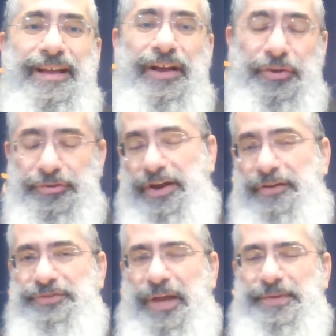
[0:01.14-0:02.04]
A good
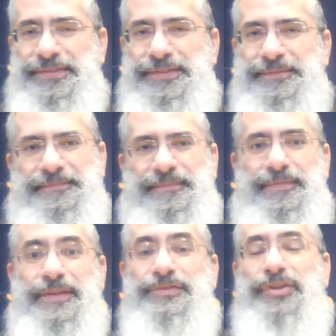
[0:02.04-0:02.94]
of Shabbos.
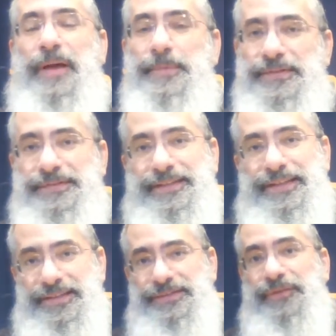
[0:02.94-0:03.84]
This Shabbos
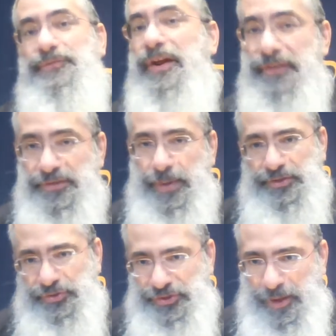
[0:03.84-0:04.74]
is a very
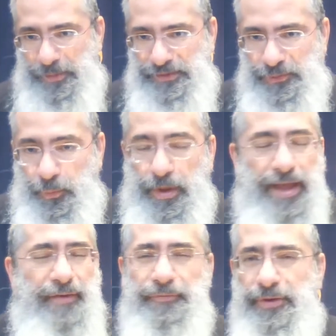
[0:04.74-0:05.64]
special Shabbos.
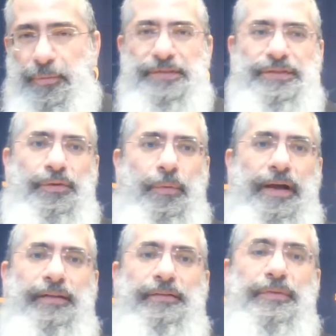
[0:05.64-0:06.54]
Every once in a
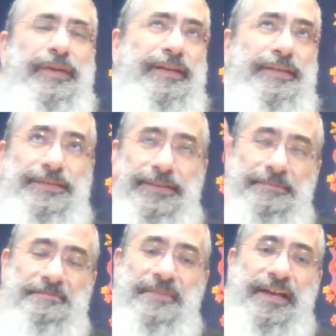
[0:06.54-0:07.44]
while, things
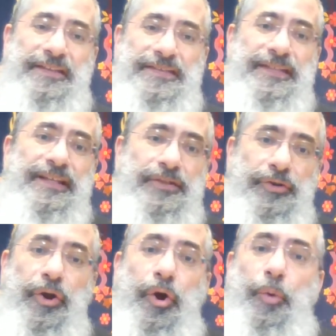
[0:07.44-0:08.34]
exceed
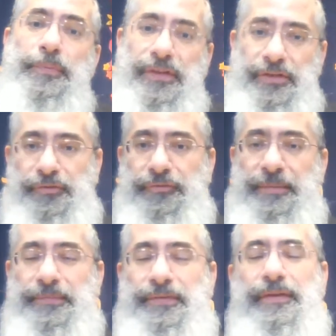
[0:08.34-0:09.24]
your hopes and your
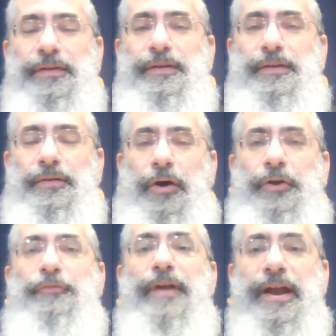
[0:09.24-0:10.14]
dreams.
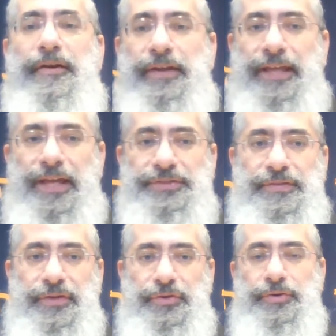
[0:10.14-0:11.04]
On a rare
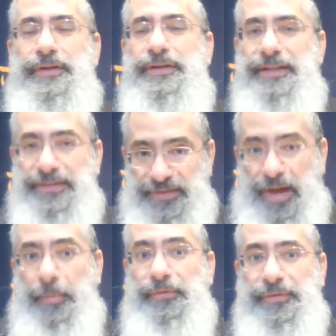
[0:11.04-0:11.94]
occasion, the good is
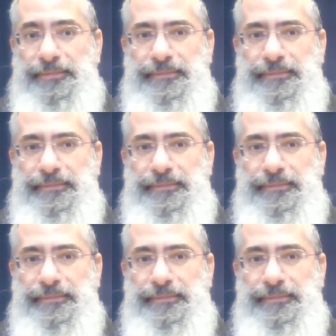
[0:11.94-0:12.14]
doubled.